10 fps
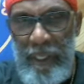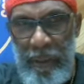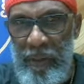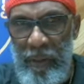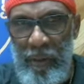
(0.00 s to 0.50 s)

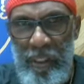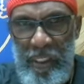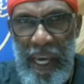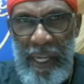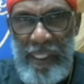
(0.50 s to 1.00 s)
You know,
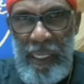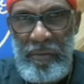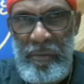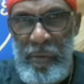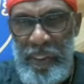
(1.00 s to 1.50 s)
Yeshaya
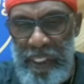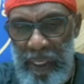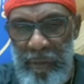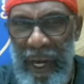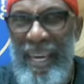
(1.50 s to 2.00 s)
chapter
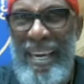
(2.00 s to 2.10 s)
14, right?